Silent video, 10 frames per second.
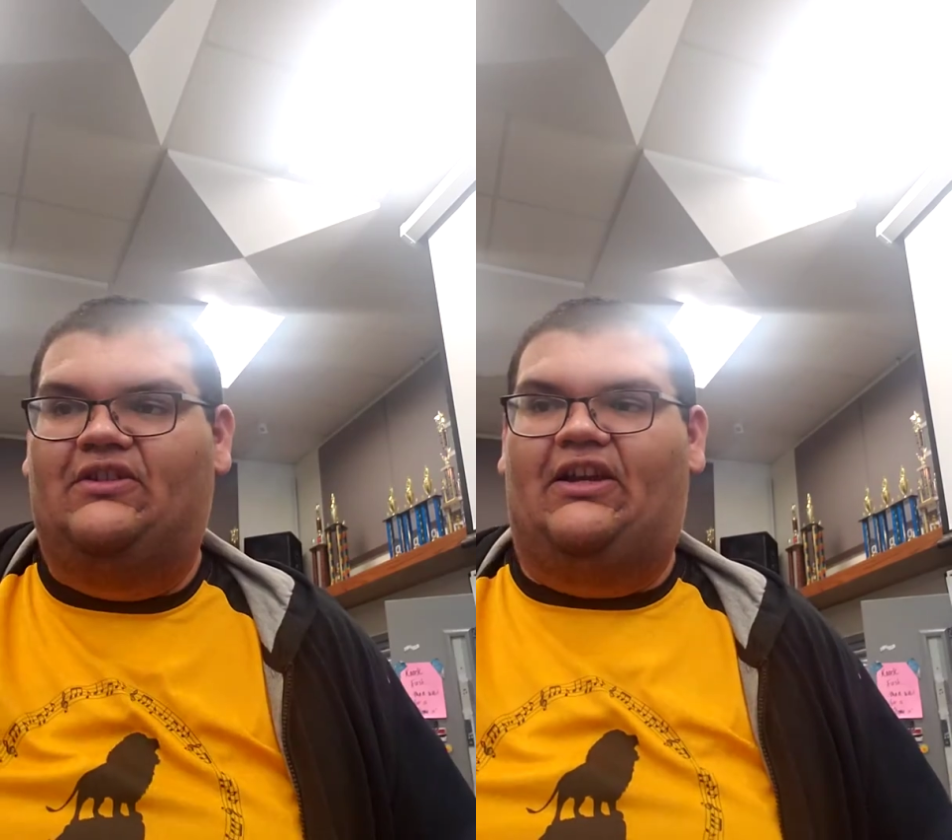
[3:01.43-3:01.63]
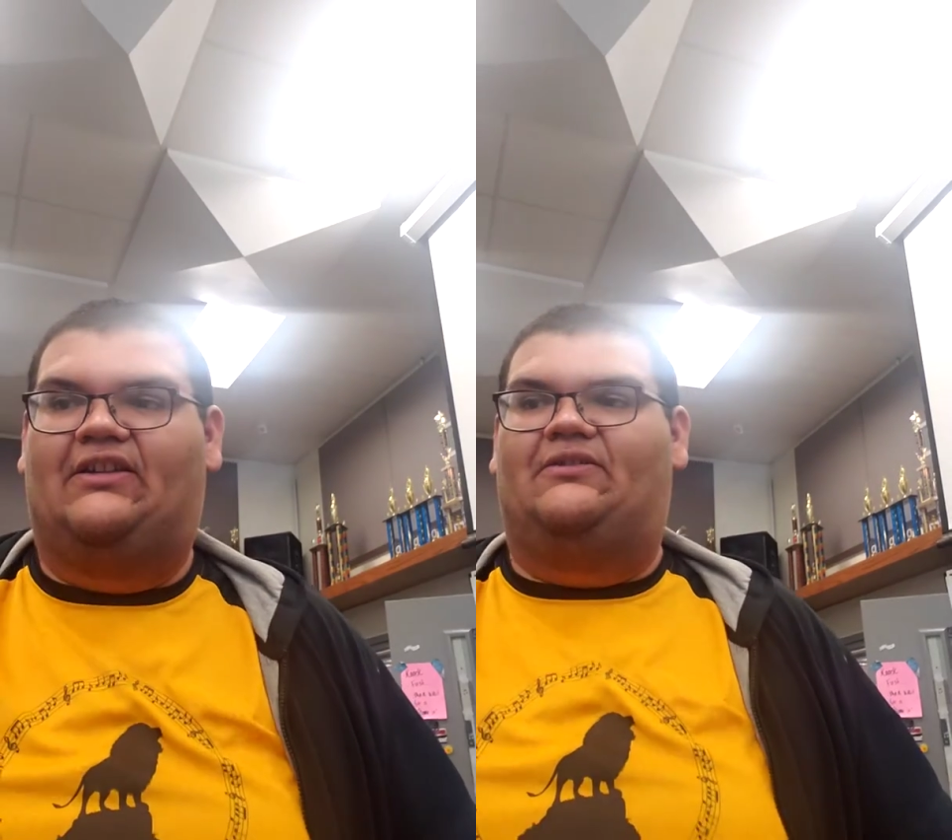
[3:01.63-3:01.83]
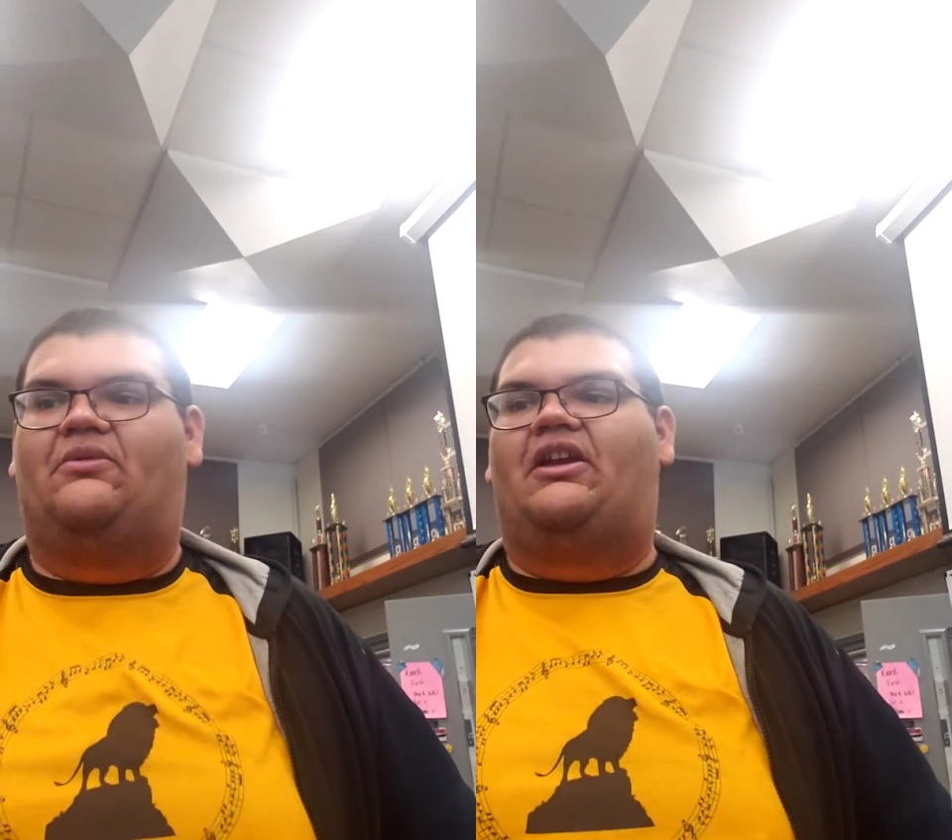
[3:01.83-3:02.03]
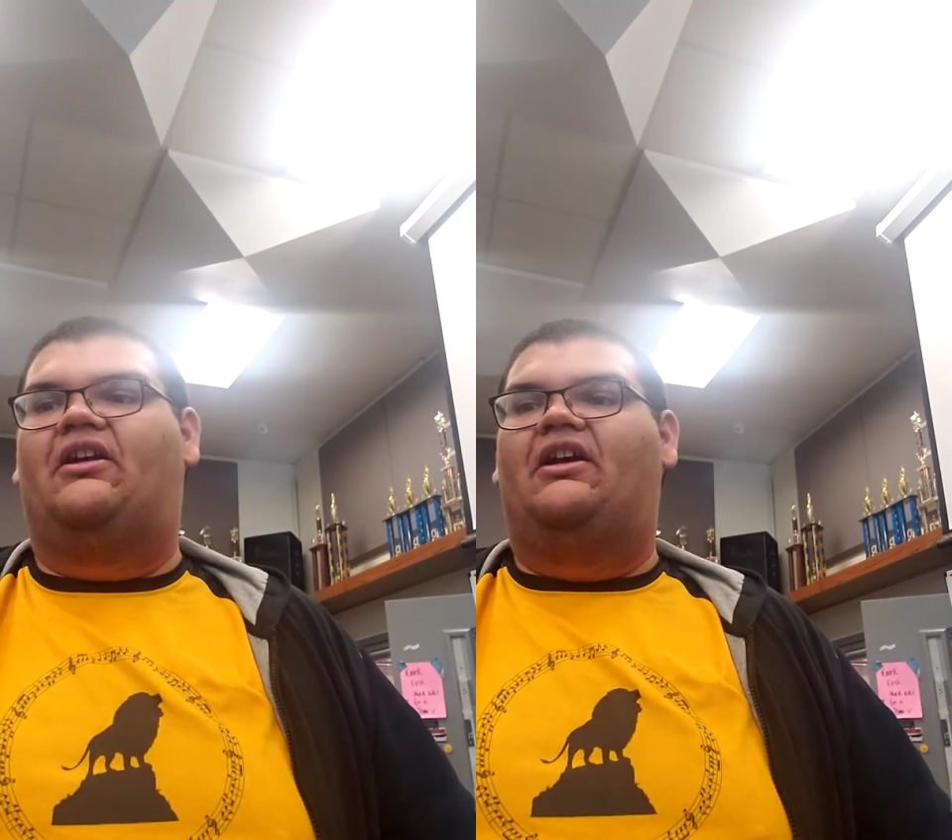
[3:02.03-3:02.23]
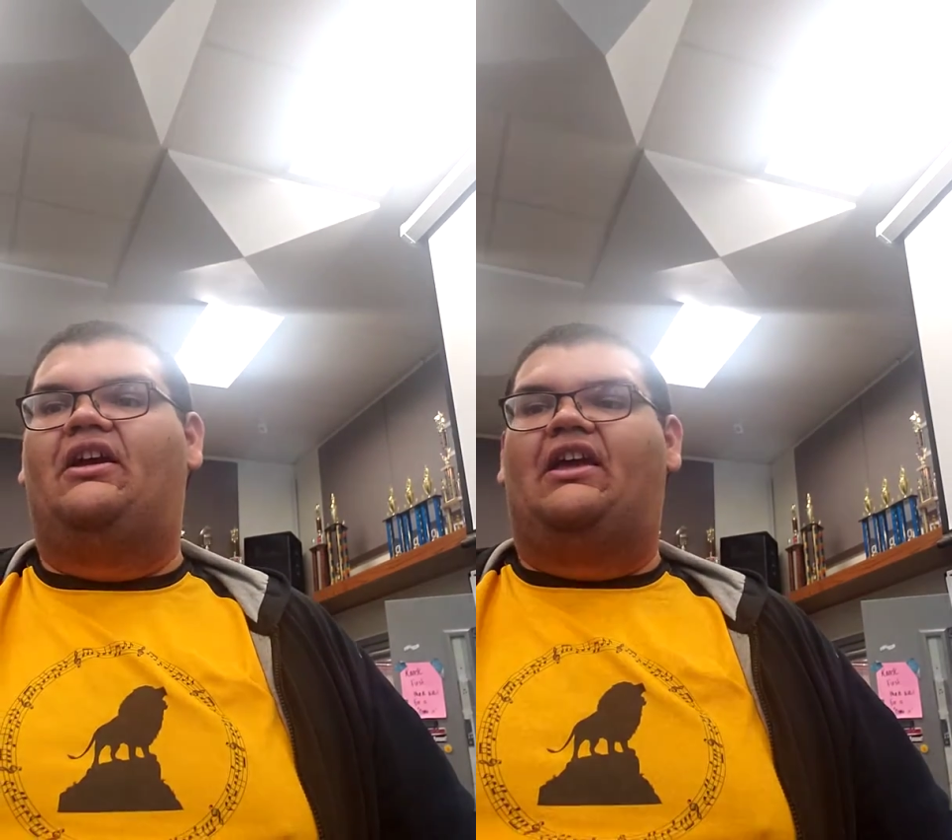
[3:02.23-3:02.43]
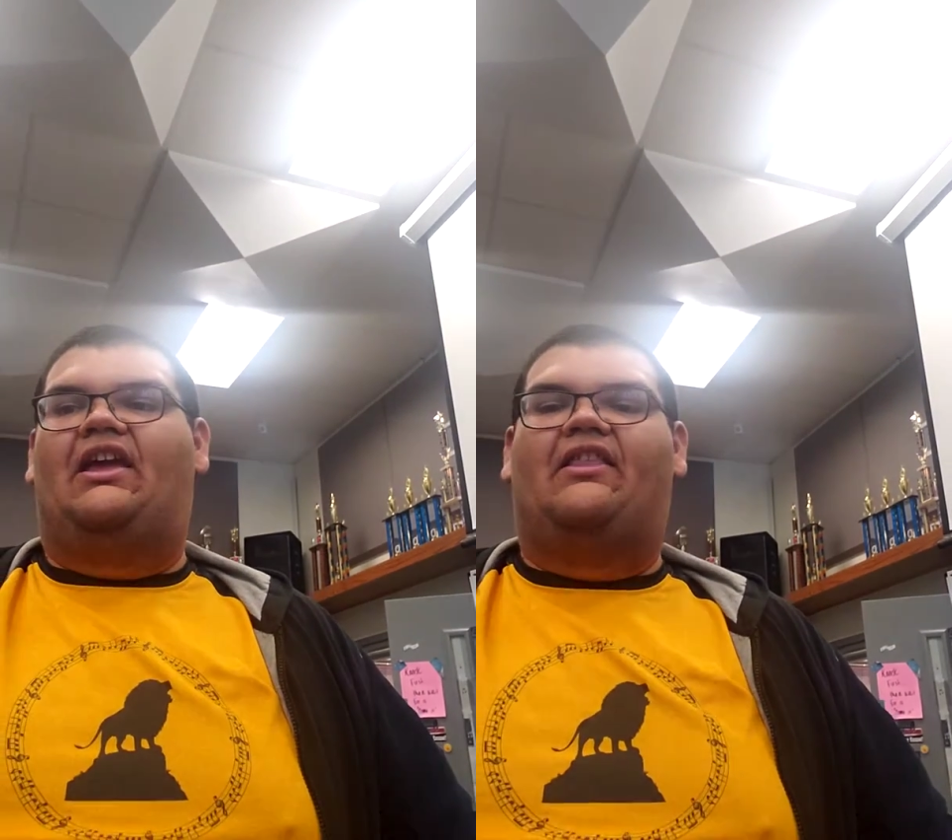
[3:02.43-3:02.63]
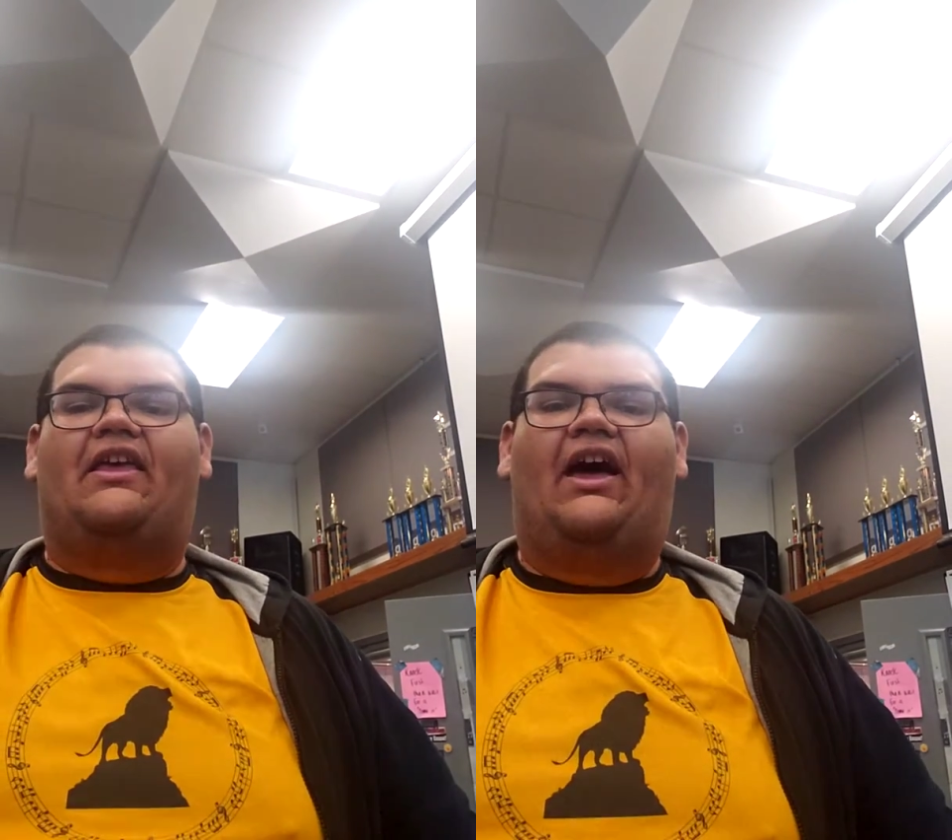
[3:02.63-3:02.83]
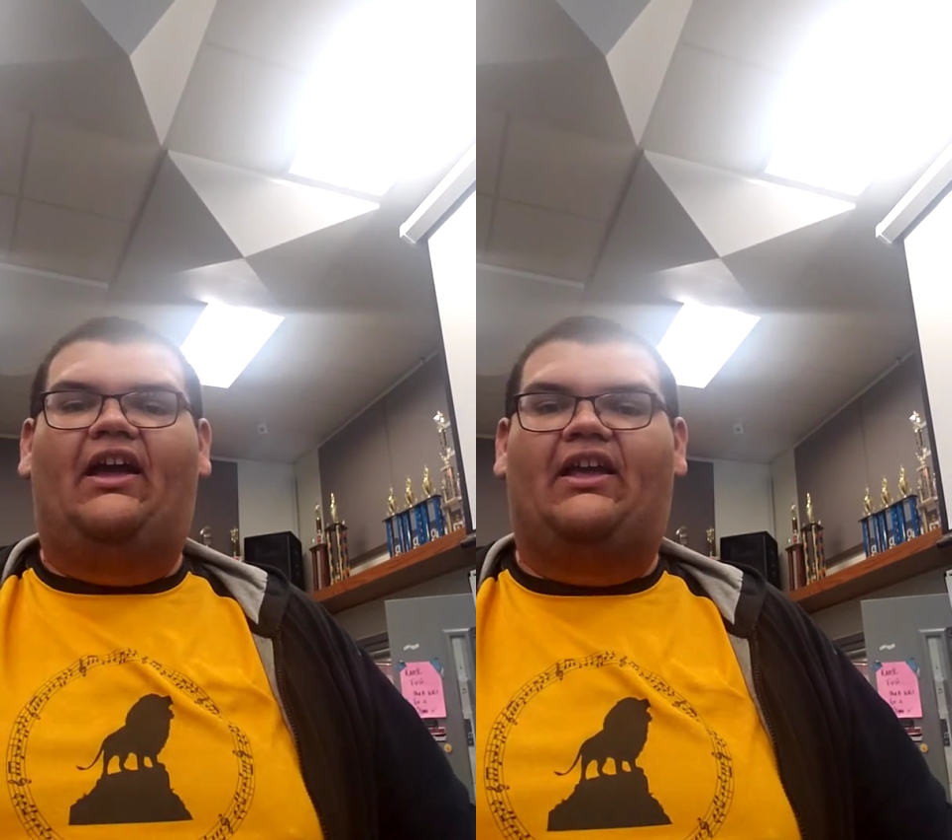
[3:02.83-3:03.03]
like a swing. In
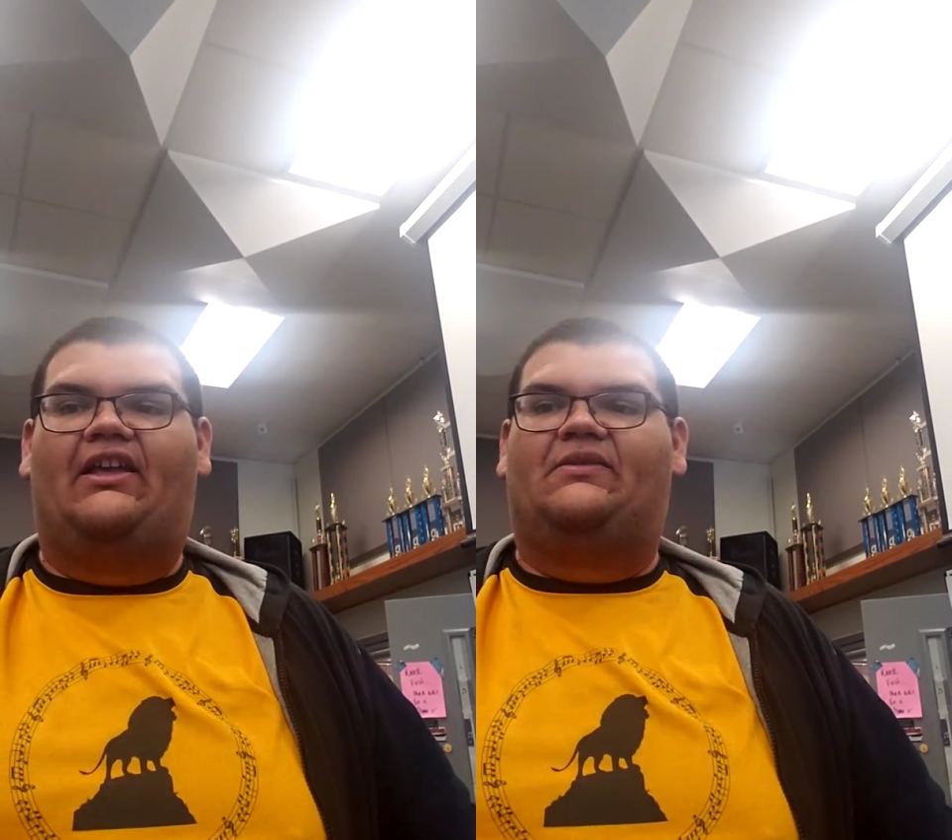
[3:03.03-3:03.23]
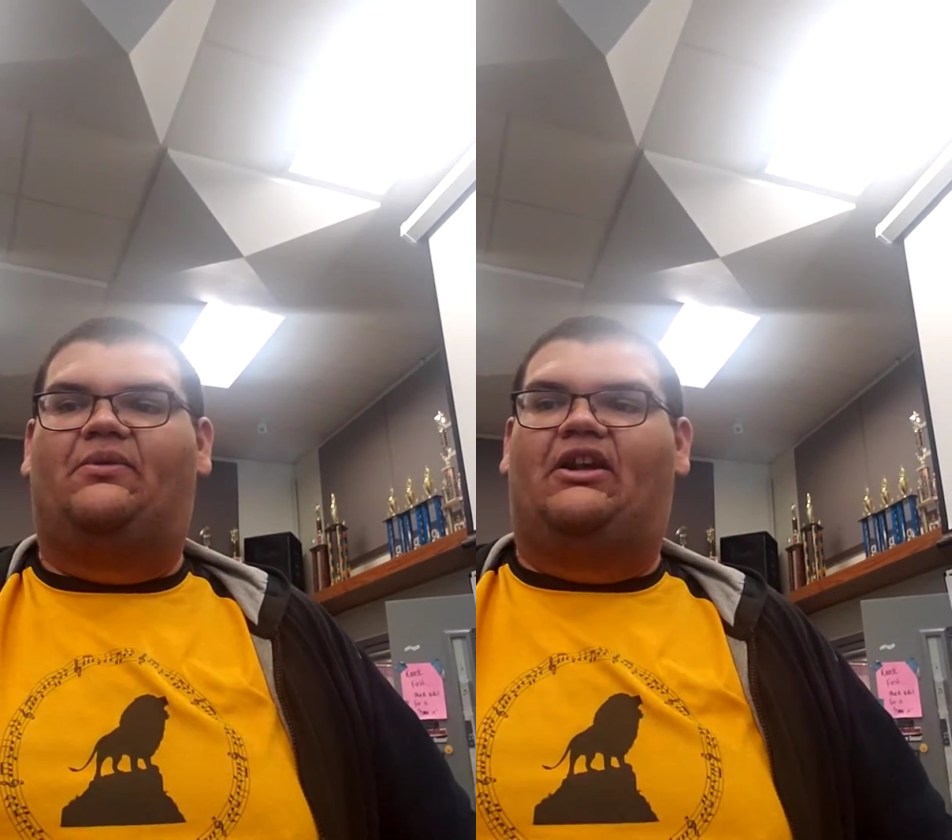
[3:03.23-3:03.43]
that case,